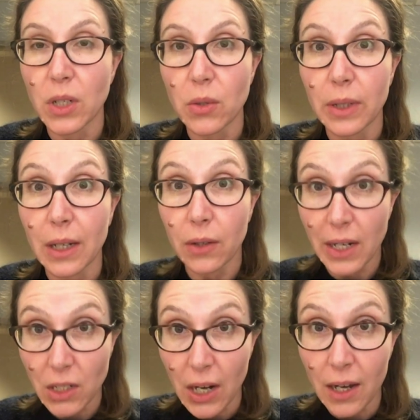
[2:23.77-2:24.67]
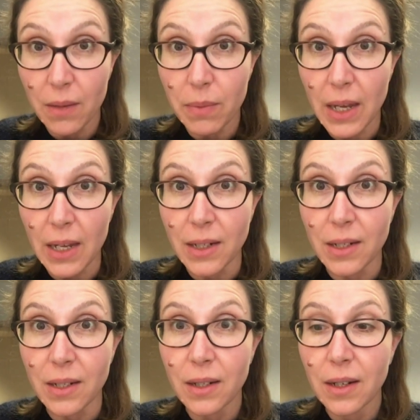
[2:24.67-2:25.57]
we're doing a great job,
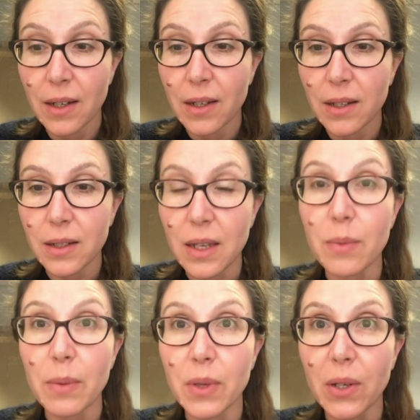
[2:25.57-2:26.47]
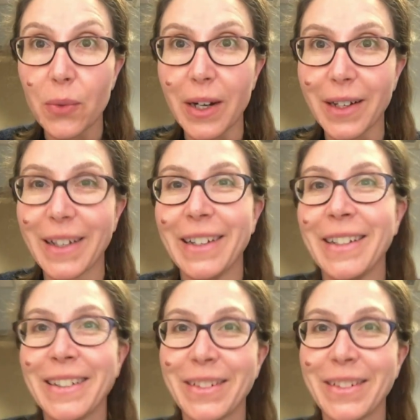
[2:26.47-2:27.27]
and keep up the good work.